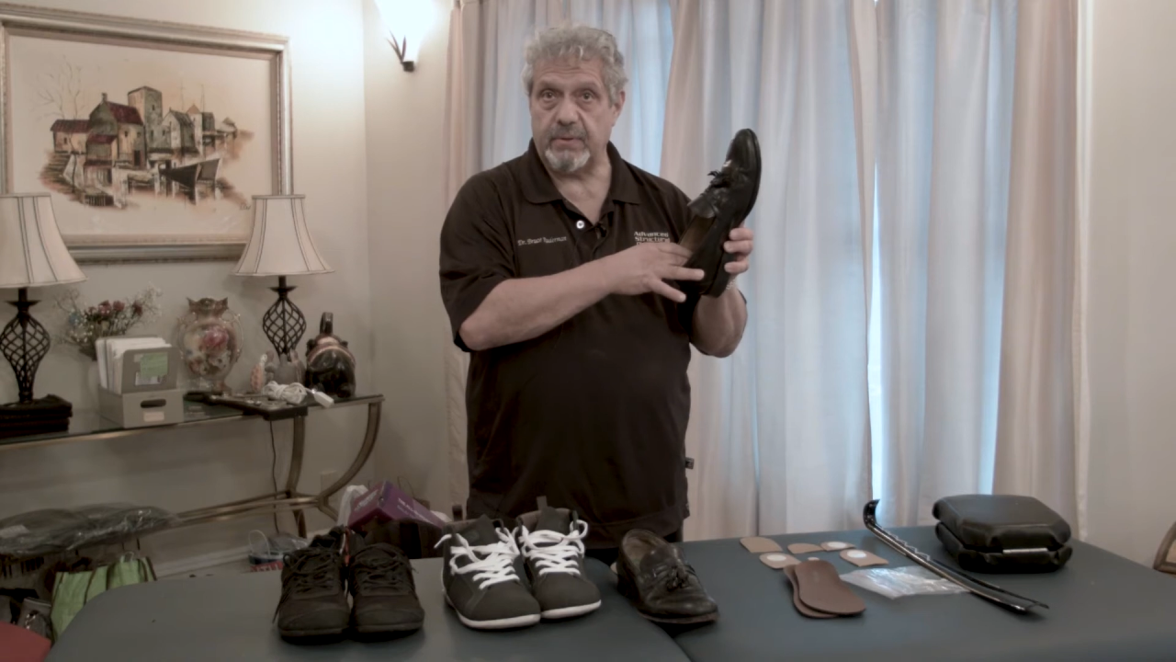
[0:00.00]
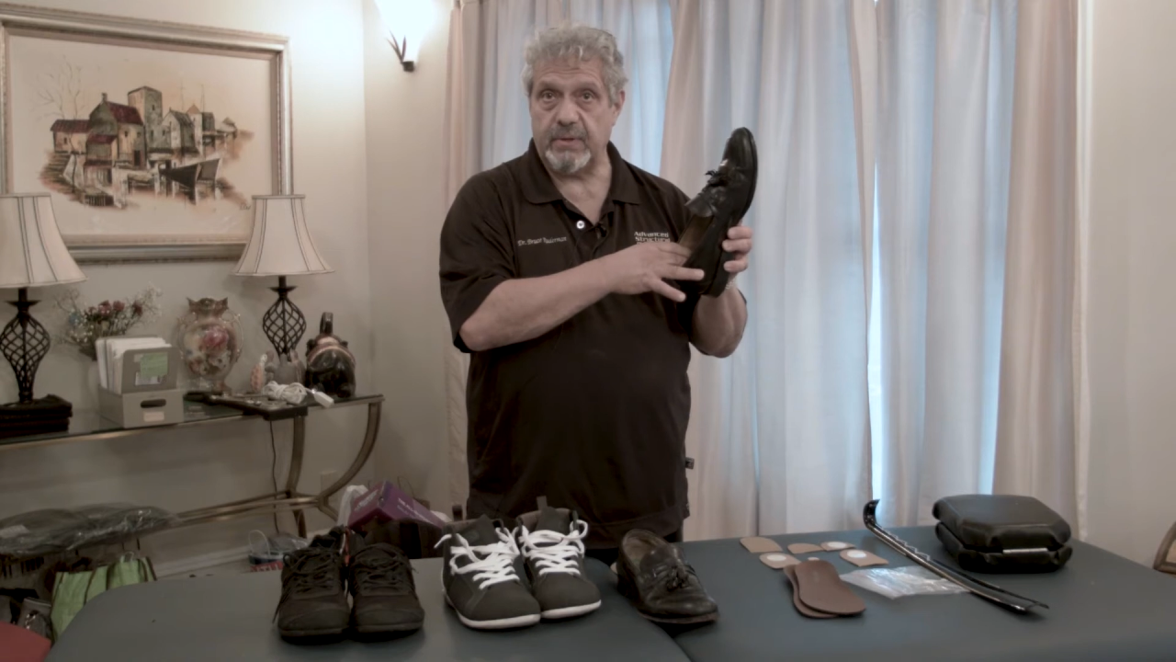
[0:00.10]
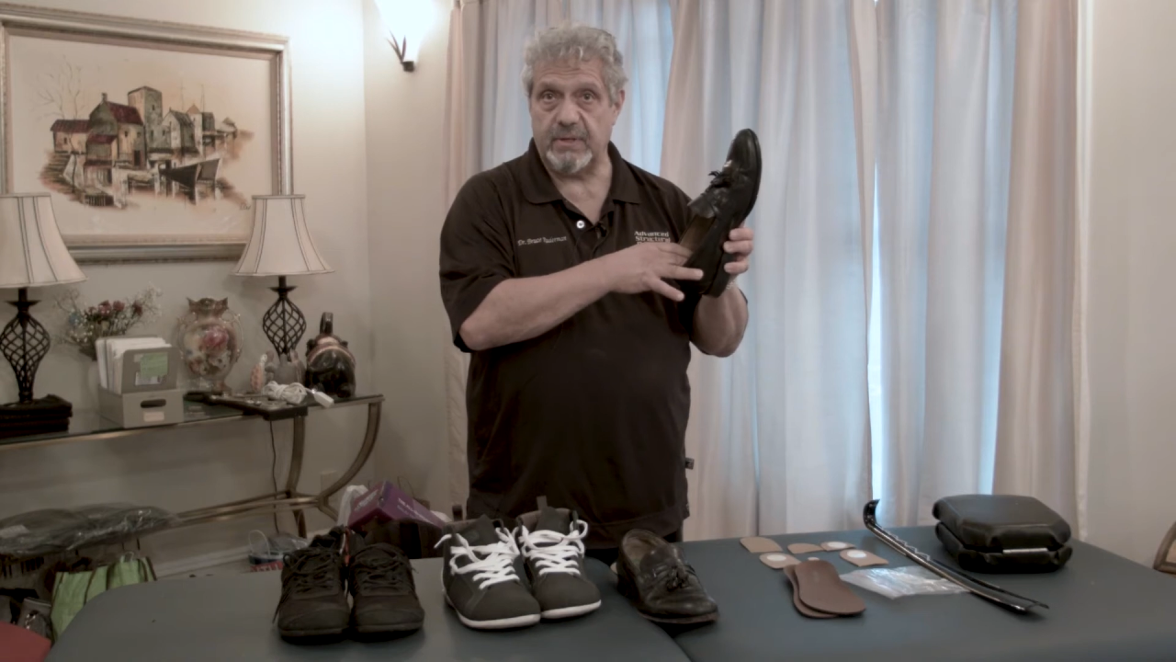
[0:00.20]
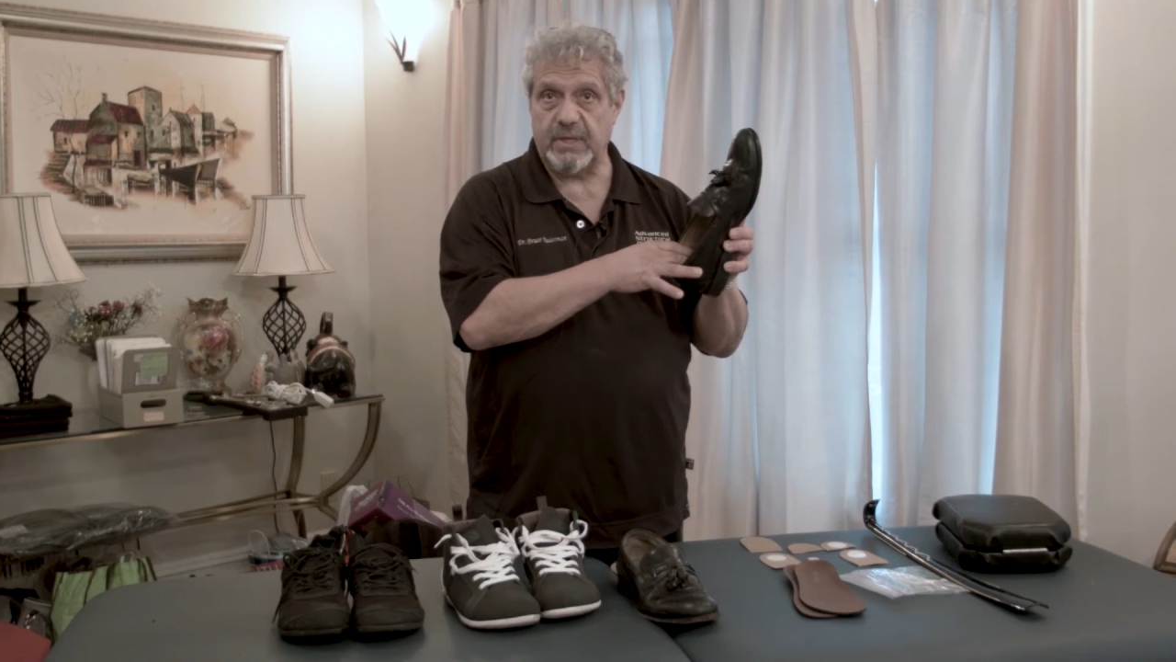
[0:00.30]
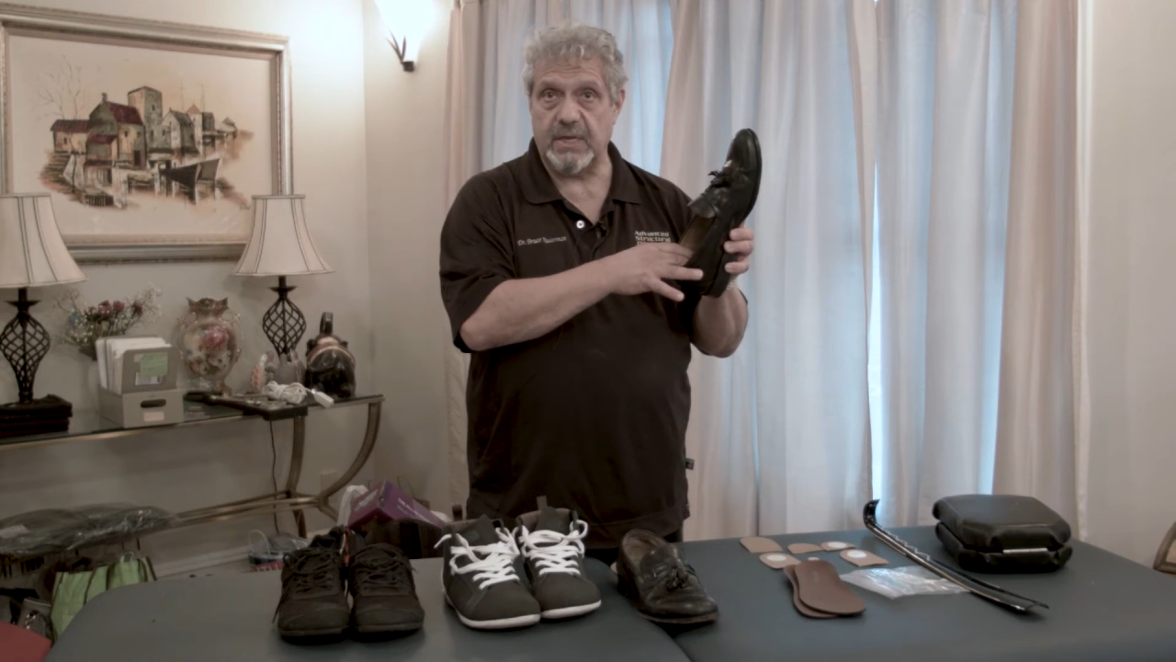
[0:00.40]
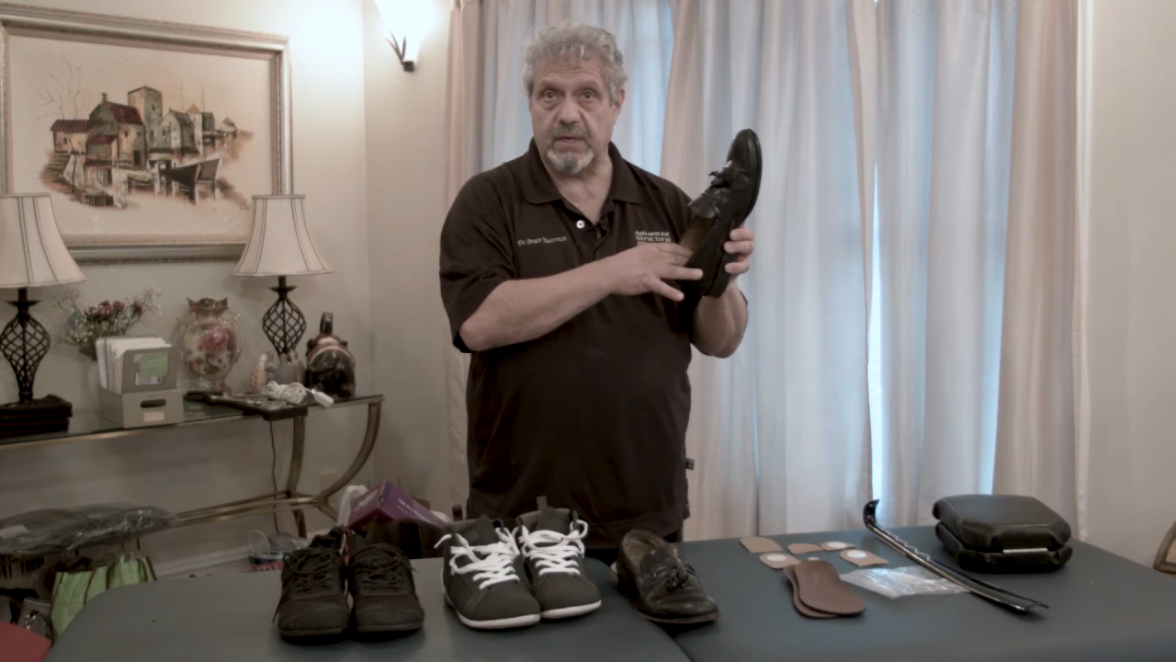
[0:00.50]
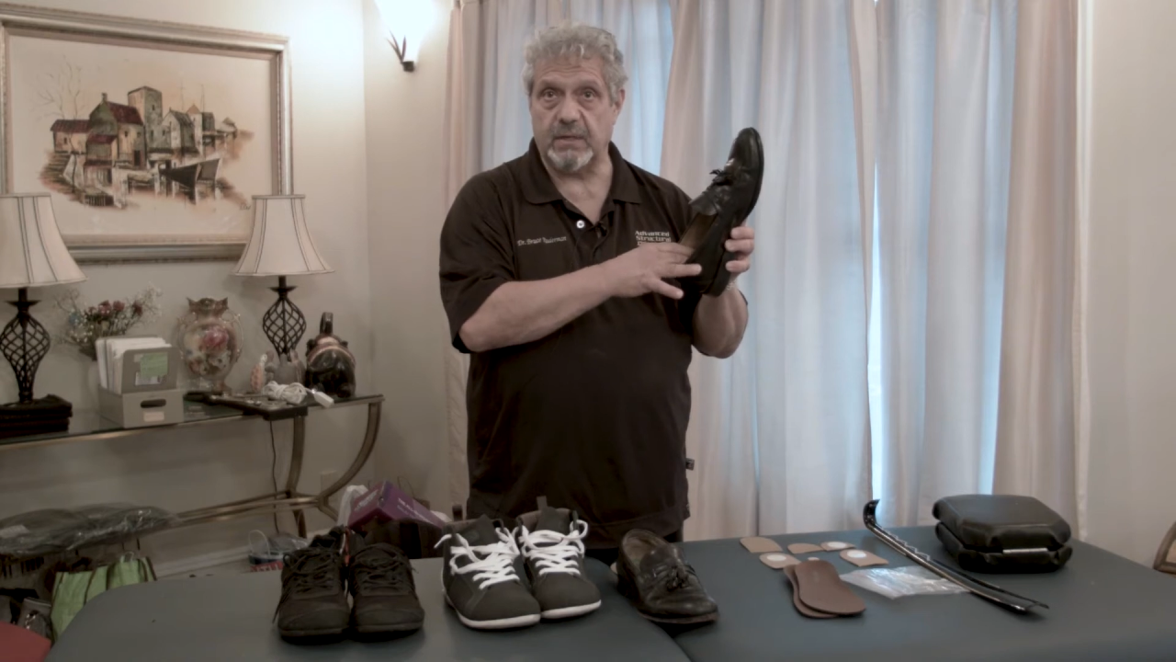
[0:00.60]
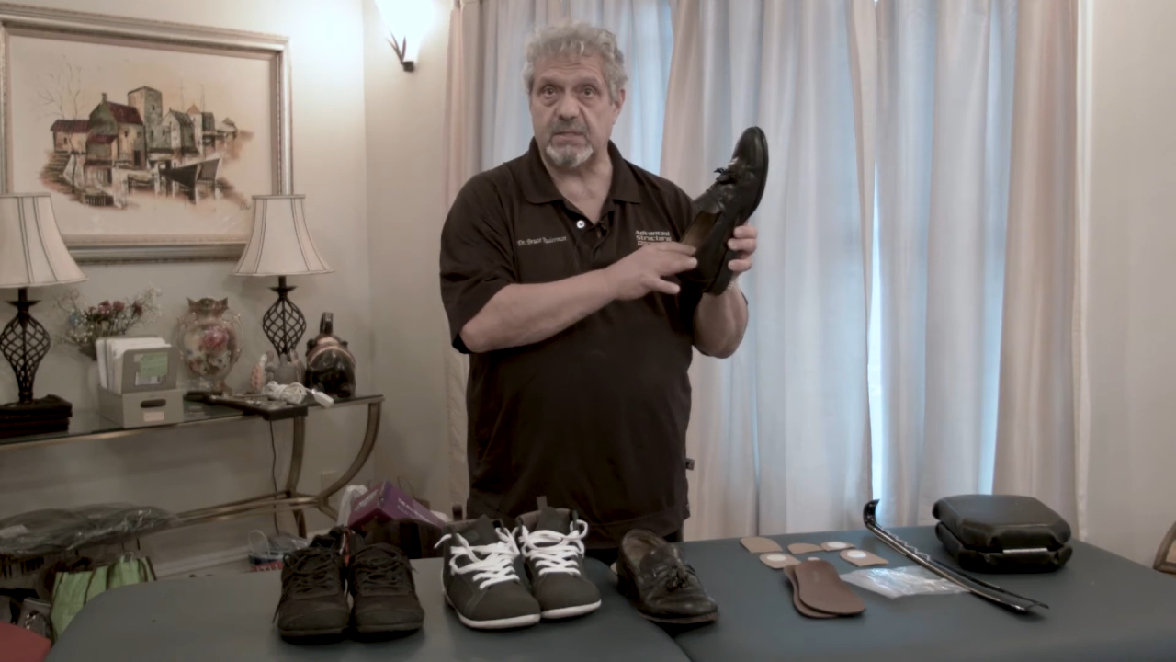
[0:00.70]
in the heel,